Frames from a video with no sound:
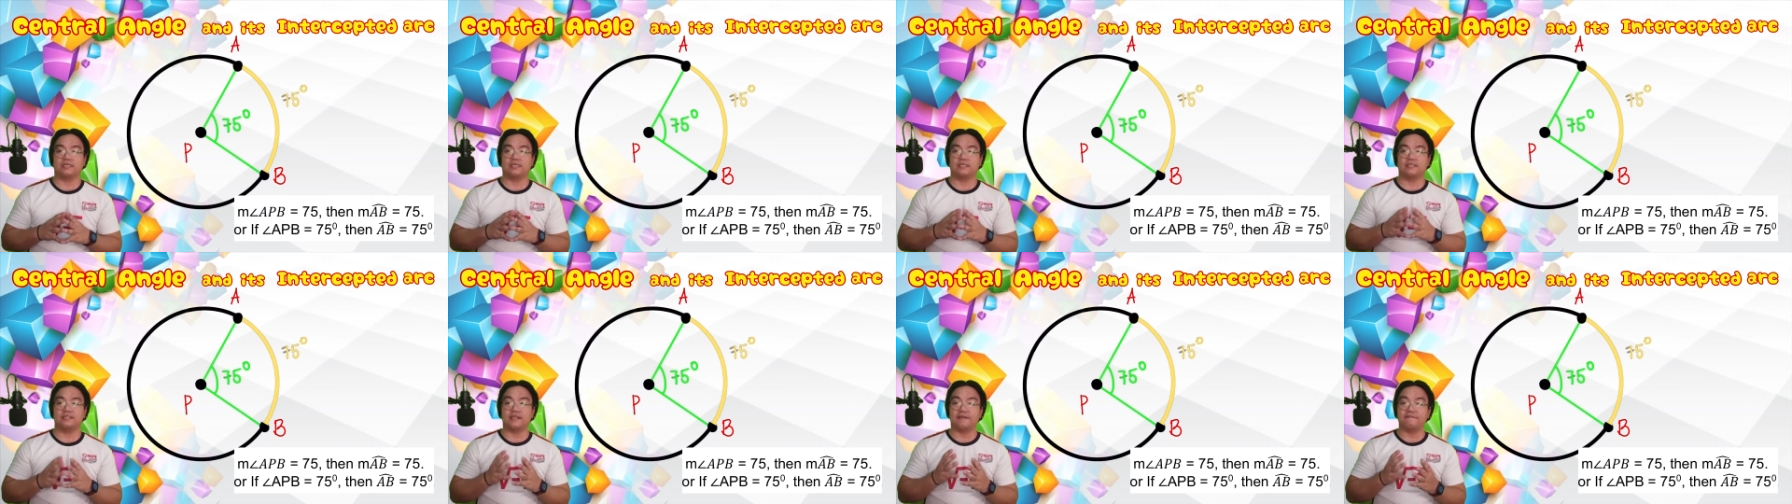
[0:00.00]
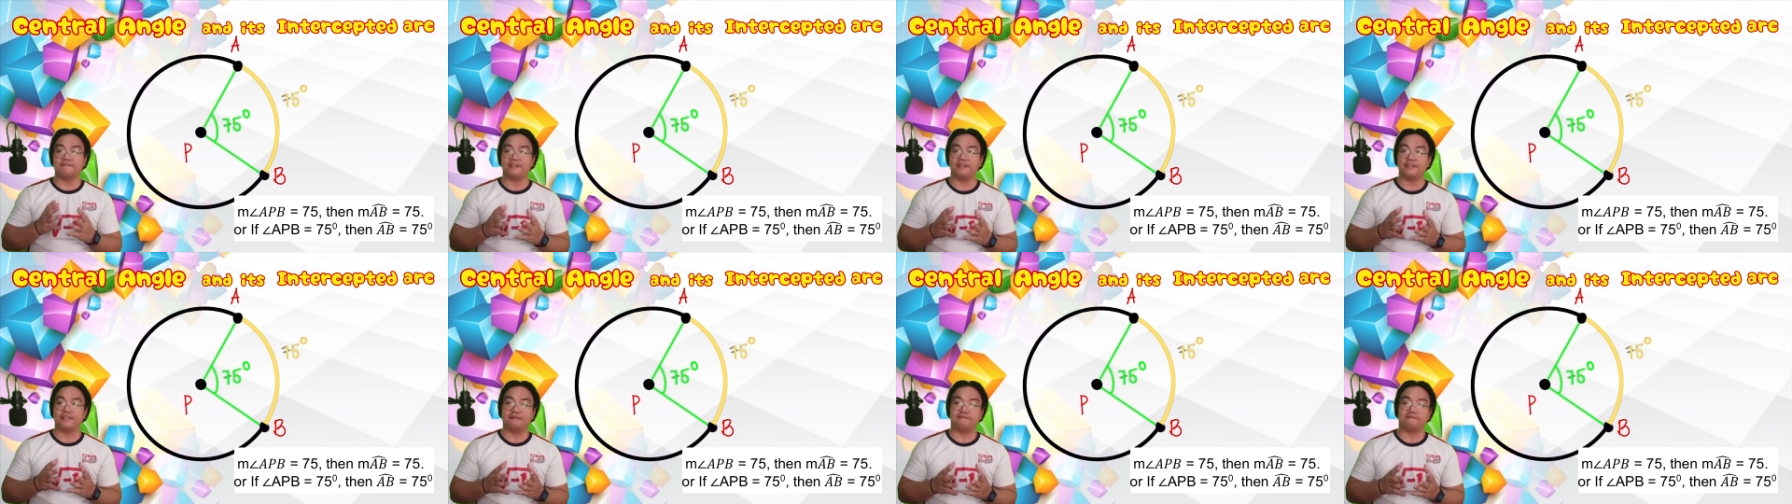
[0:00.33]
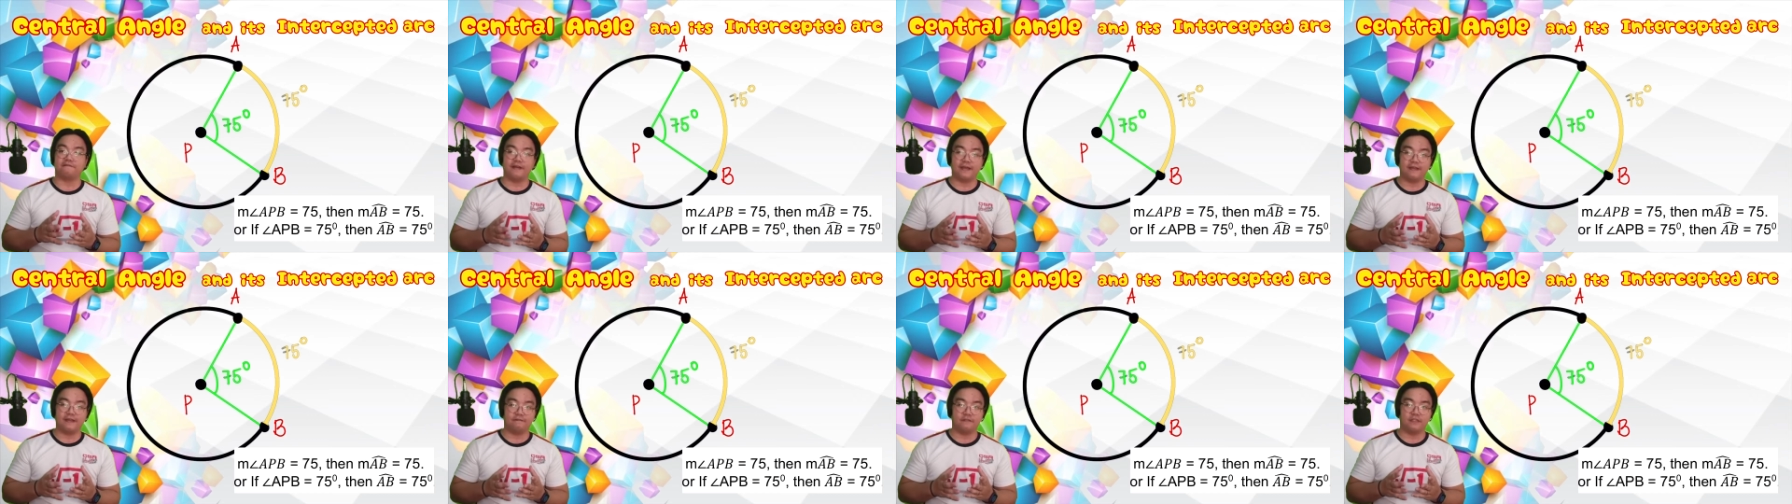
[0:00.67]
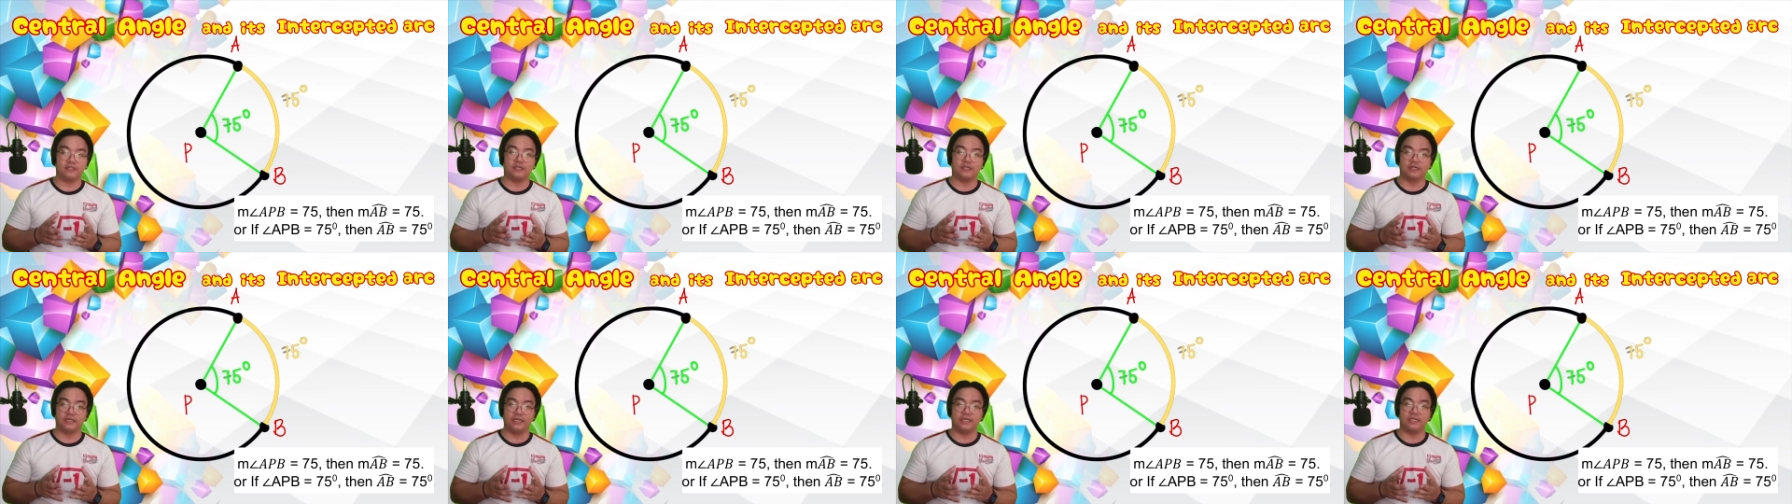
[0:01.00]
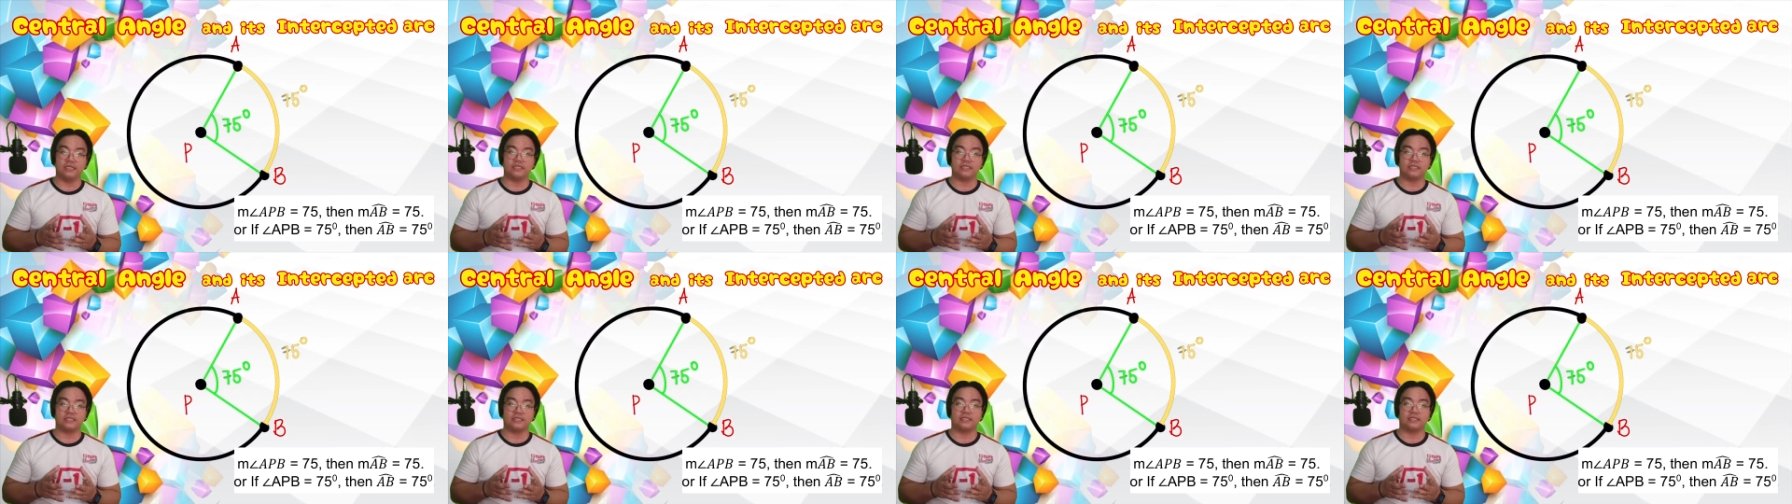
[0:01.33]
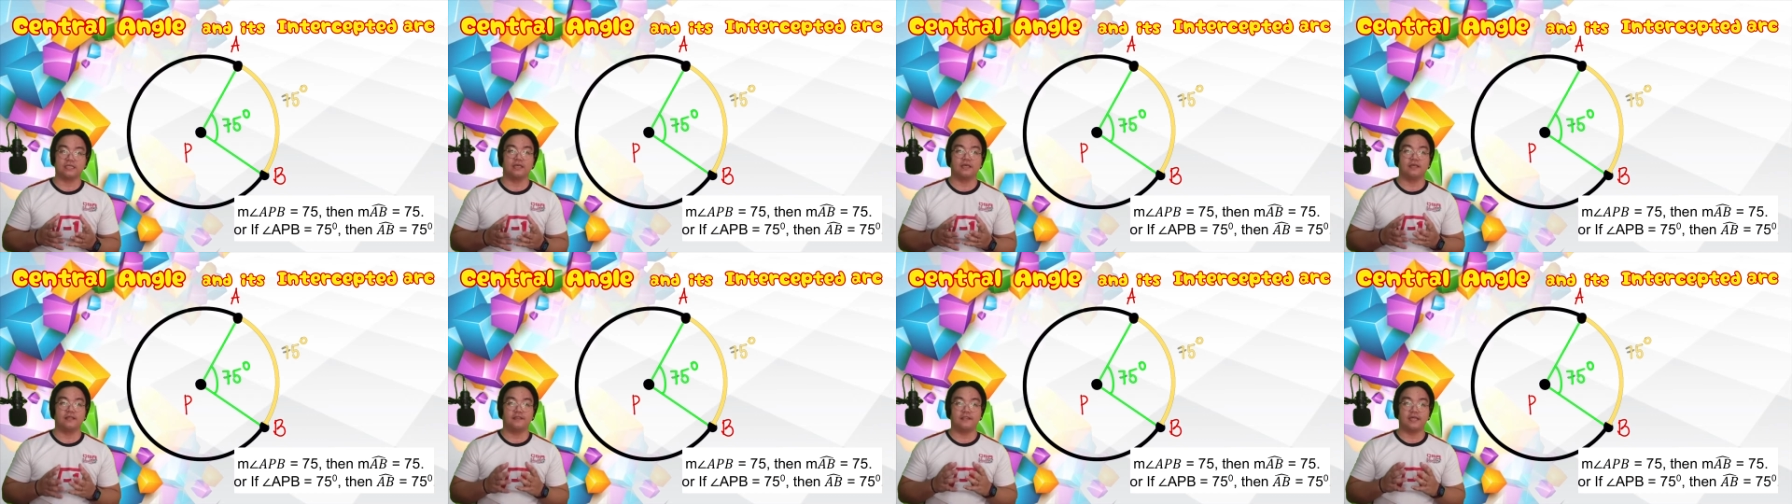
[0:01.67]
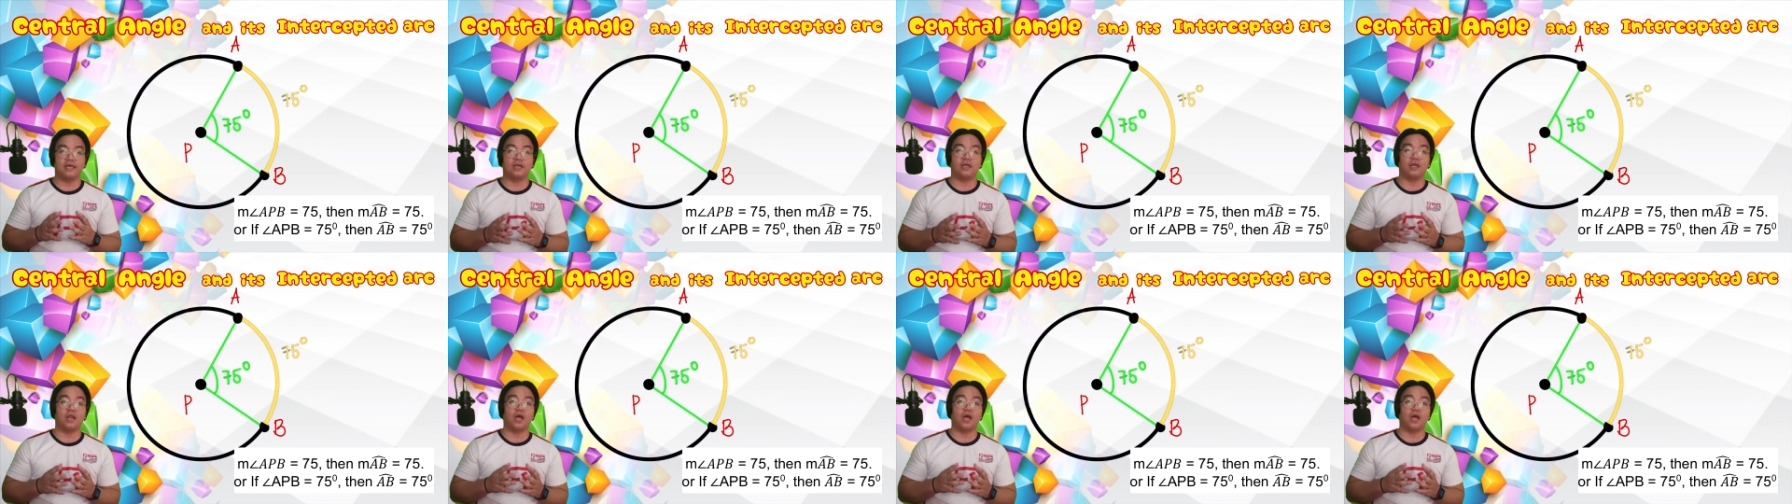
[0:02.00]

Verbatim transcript: seventy-five degrees, then